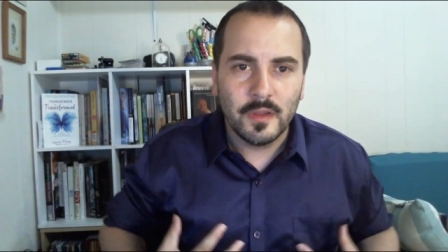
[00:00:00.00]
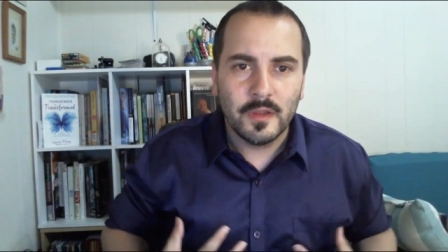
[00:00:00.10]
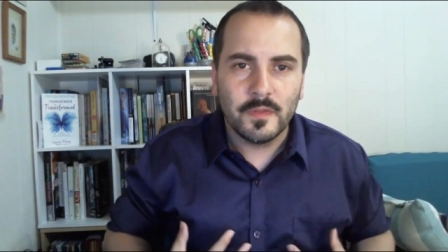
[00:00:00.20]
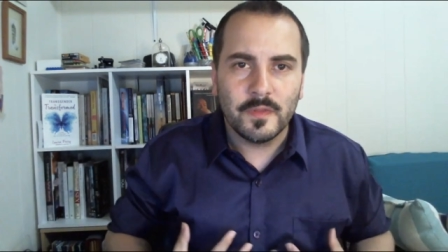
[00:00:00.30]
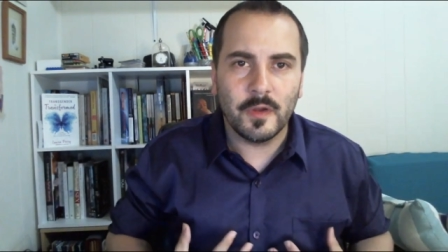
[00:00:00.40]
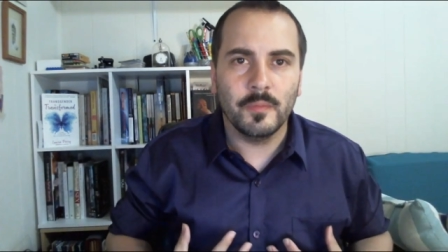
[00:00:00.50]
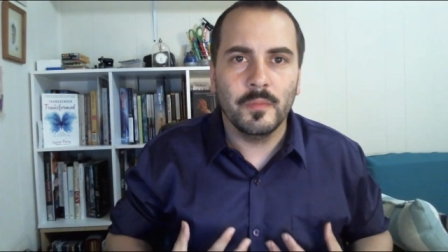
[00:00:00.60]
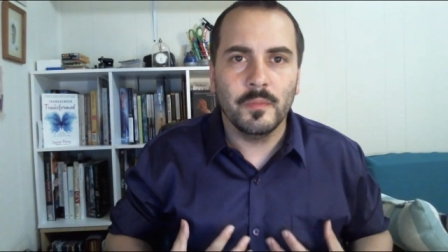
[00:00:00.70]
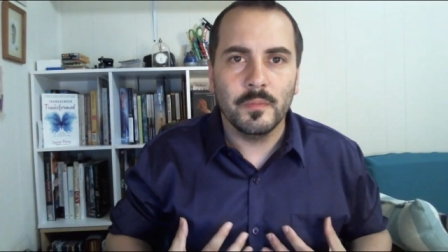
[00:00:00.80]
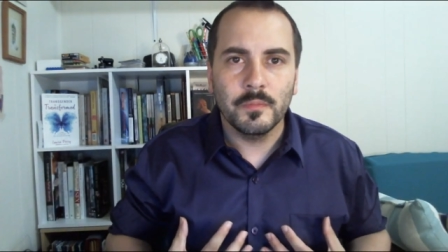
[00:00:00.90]
their
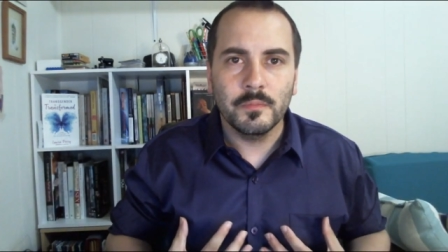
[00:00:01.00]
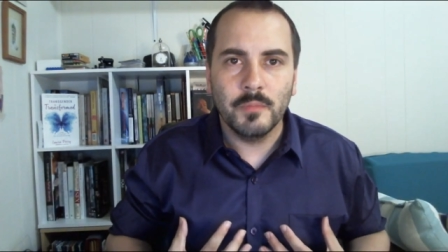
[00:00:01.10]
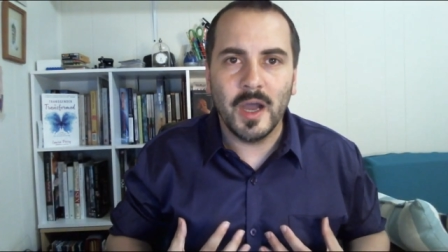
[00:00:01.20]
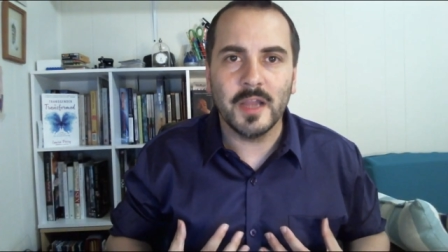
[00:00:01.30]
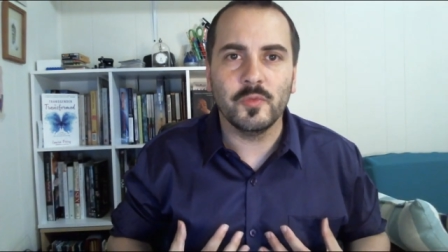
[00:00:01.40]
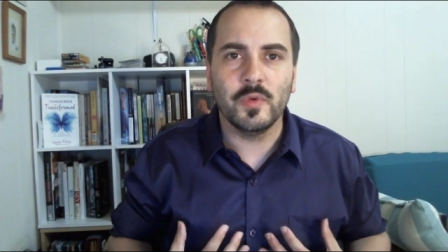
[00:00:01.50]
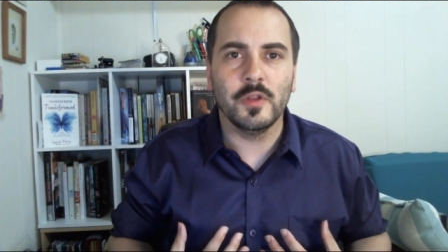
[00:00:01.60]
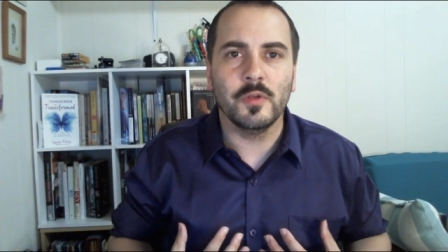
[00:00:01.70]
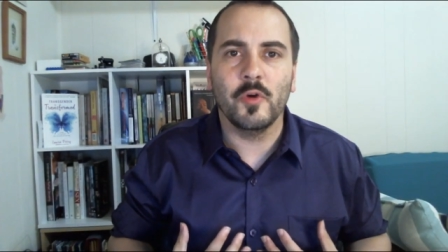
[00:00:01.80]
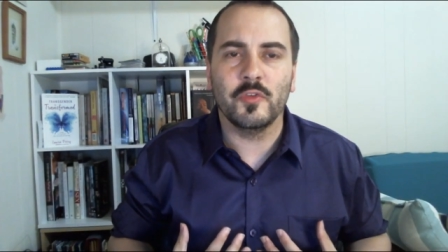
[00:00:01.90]
mind, will, and
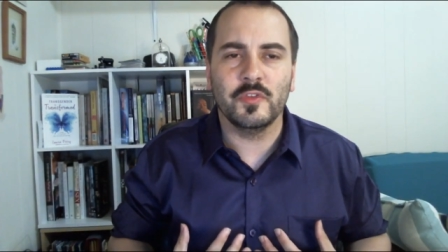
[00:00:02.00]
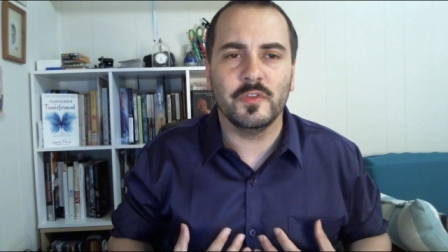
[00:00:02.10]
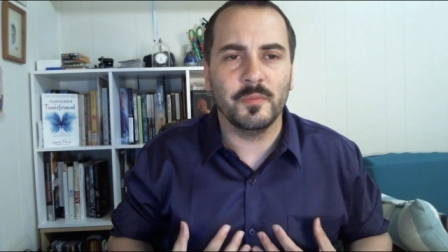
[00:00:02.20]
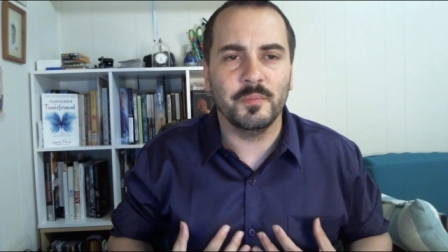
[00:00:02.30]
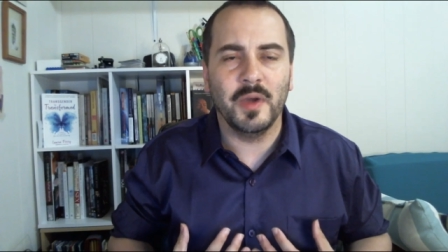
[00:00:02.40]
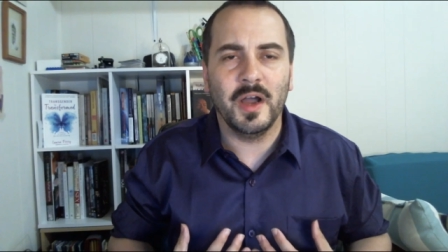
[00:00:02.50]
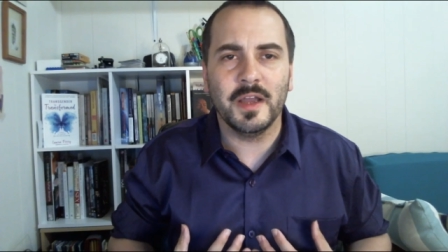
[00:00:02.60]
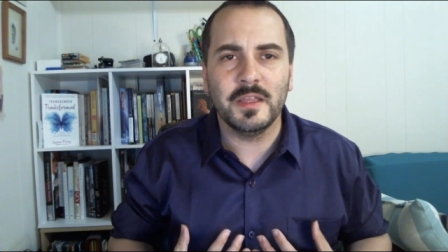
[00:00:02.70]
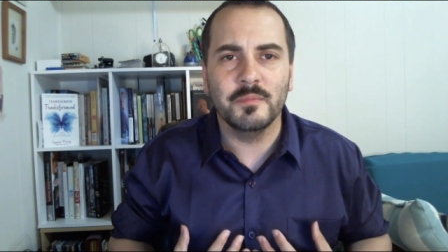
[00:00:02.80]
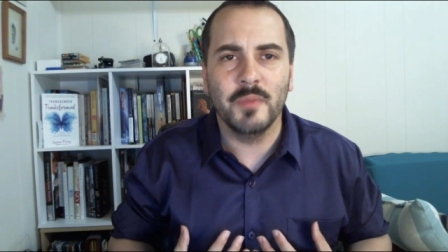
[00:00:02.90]
emotions, their
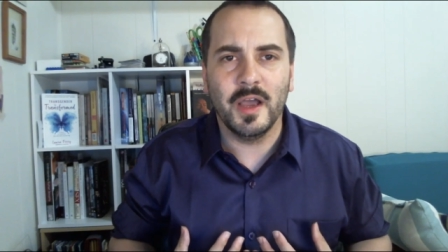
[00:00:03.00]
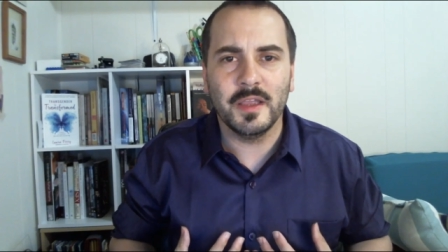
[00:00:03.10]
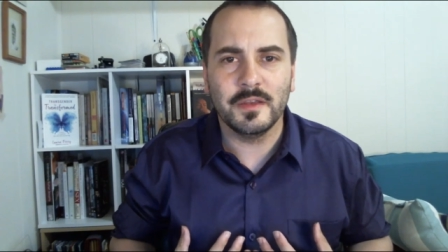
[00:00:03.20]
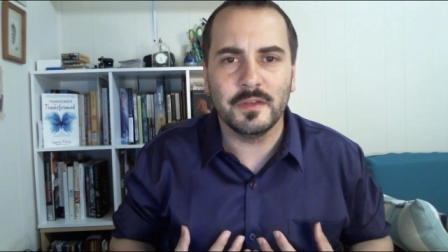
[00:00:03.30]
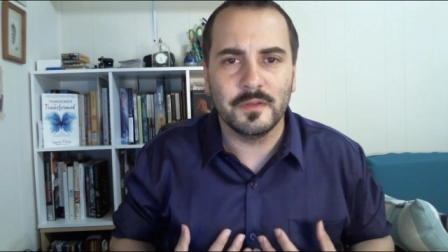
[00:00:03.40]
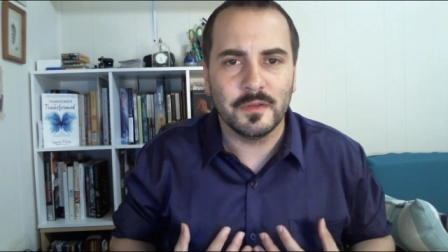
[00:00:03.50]
body, mind,